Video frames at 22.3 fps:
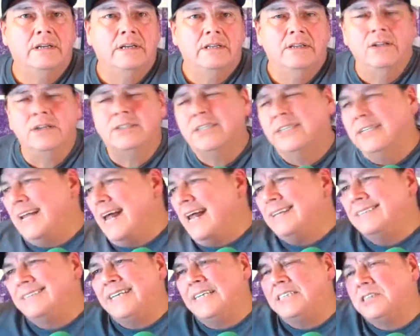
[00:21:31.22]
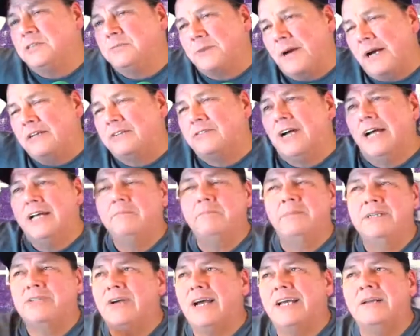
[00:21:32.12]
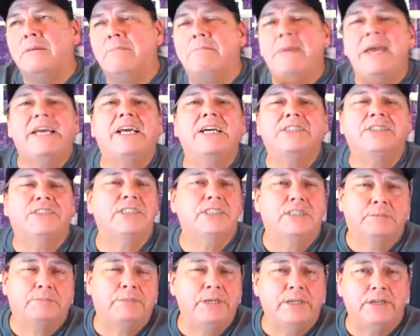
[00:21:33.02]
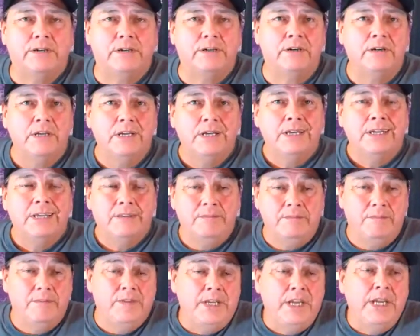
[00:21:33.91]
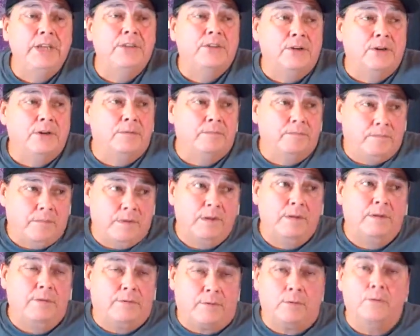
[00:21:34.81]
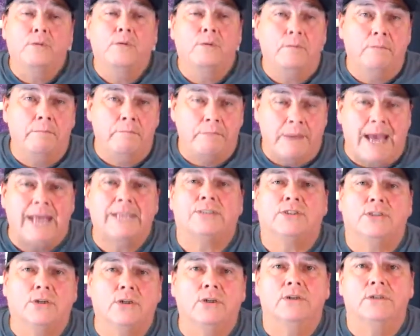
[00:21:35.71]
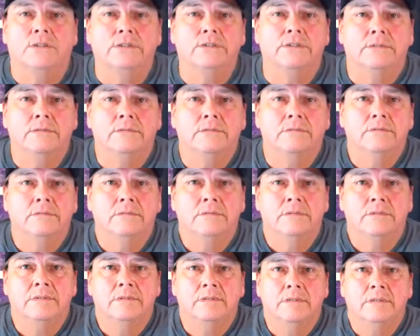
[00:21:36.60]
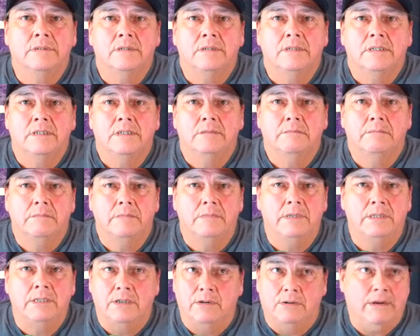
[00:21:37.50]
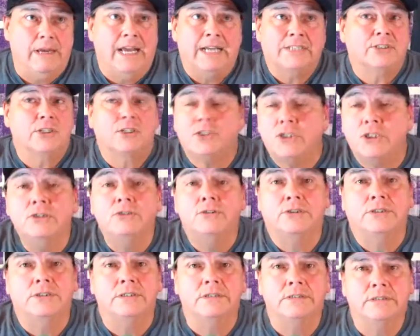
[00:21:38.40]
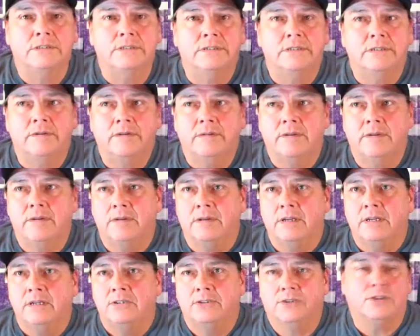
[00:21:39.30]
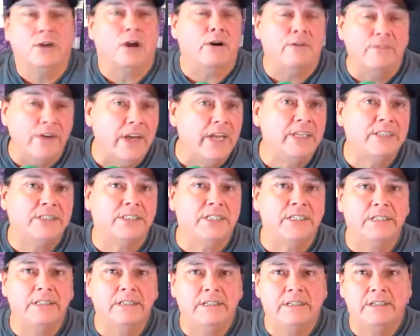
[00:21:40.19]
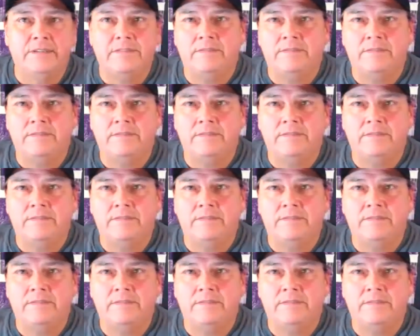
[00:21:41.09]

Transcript: Look, the United States has been trying to make us disappear, either through massacres, executions, starvation,